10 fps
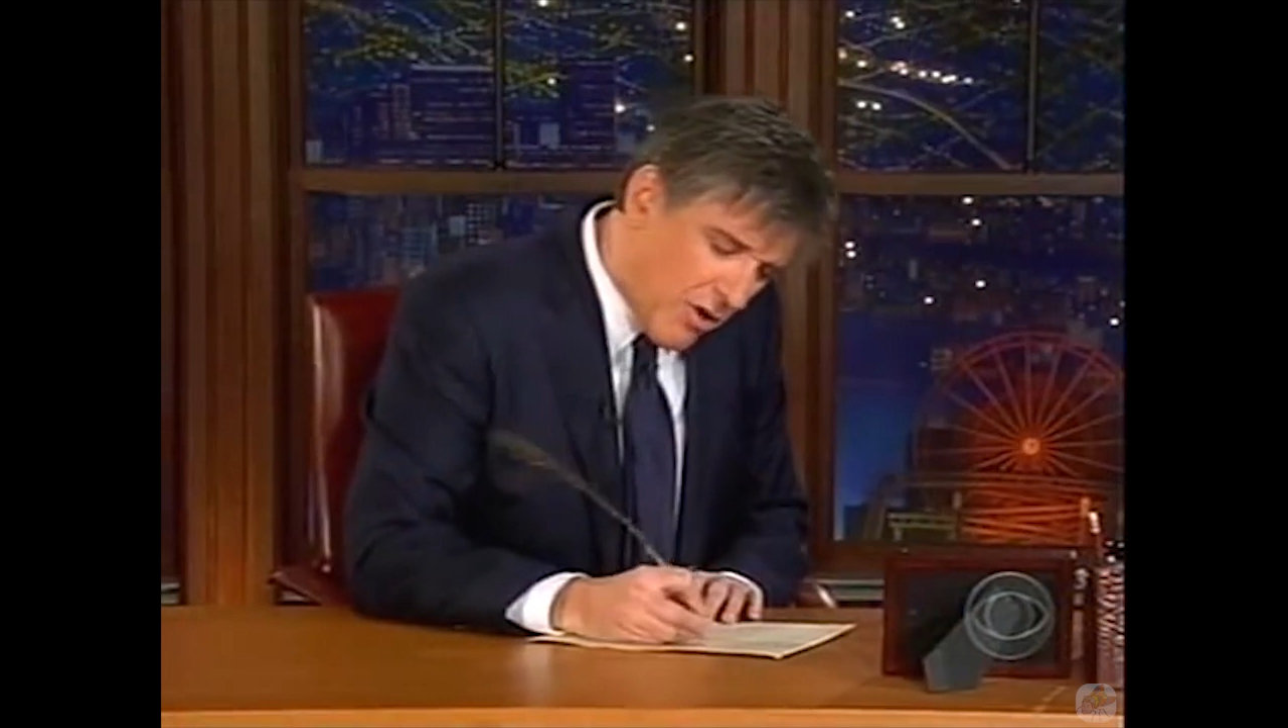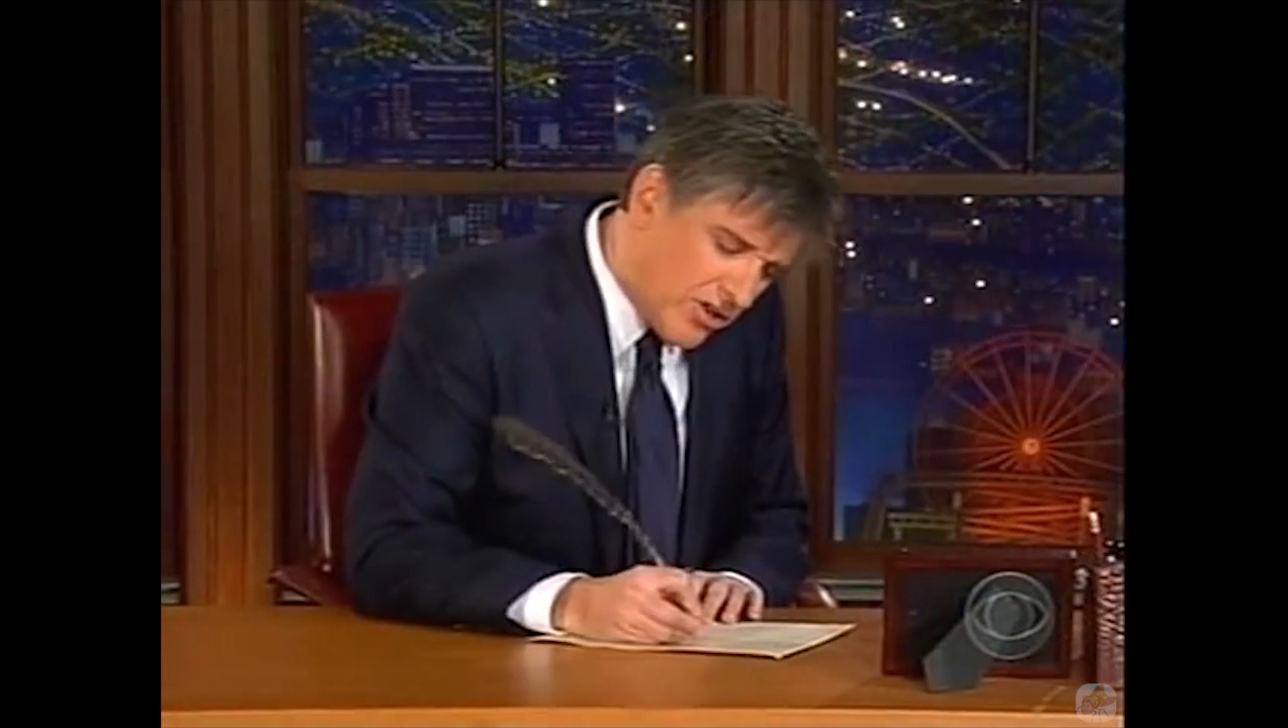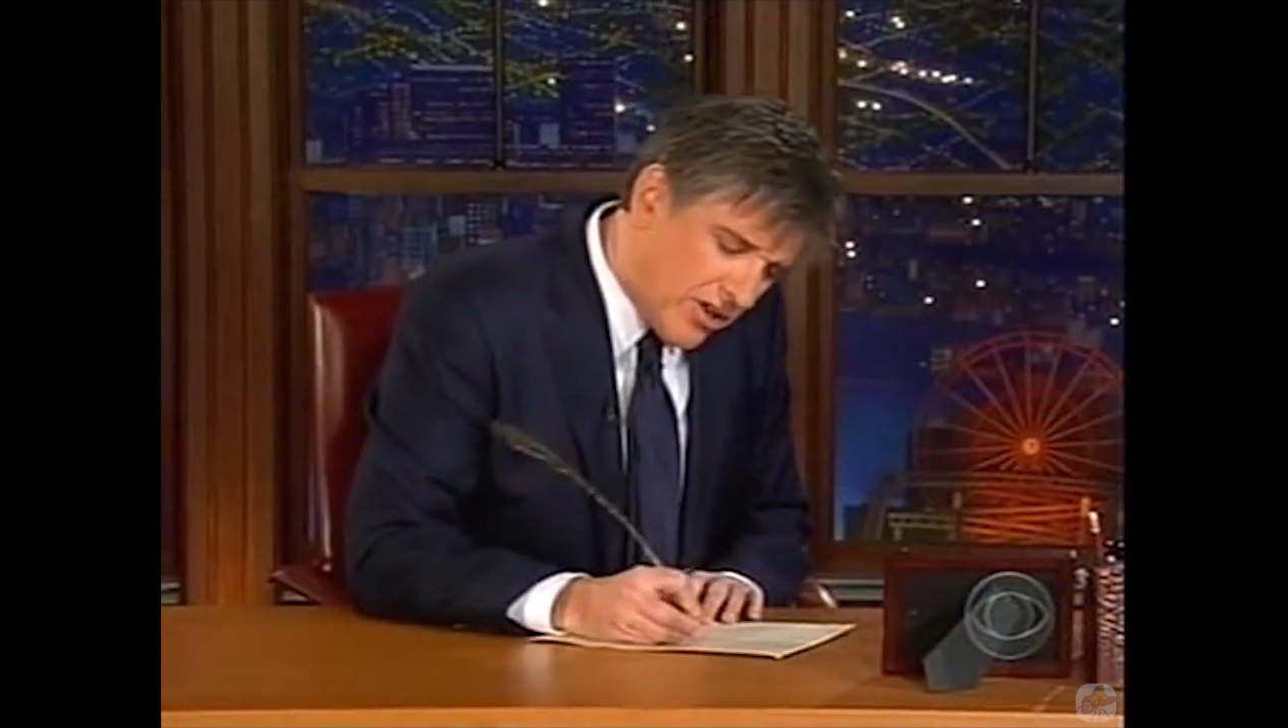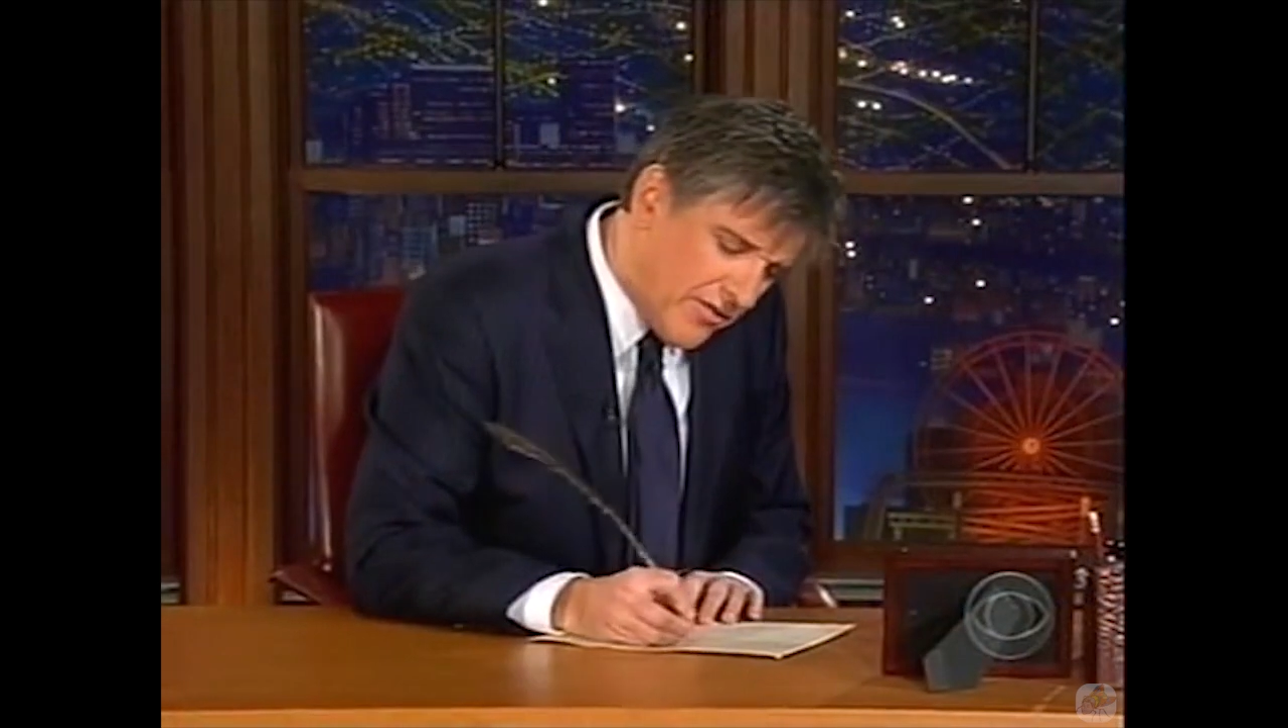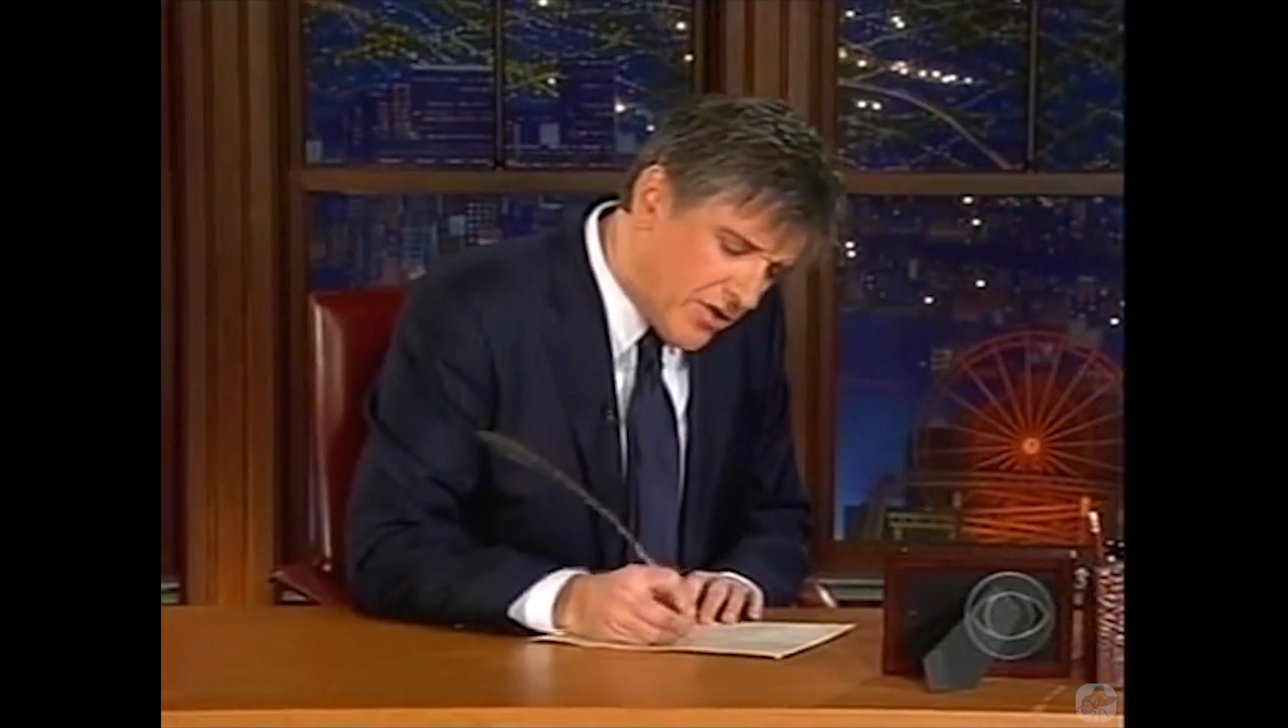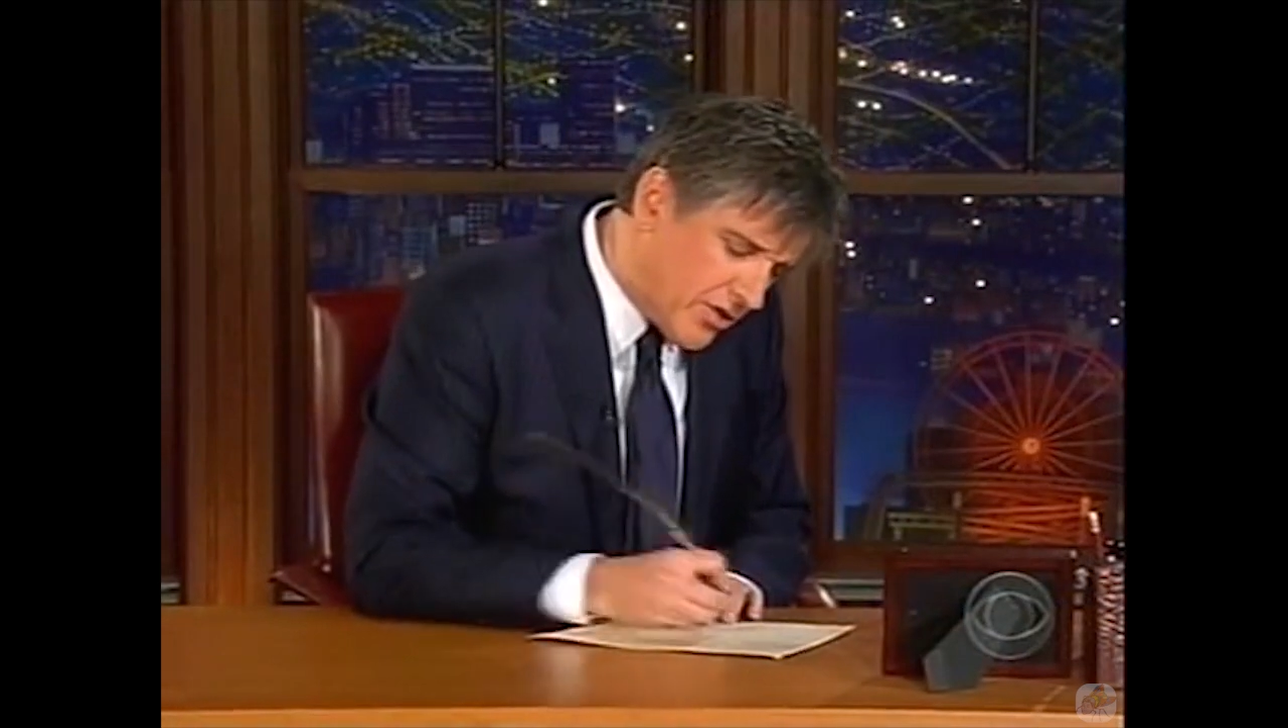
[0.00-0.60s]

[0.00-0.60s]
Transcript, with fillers: wonder if you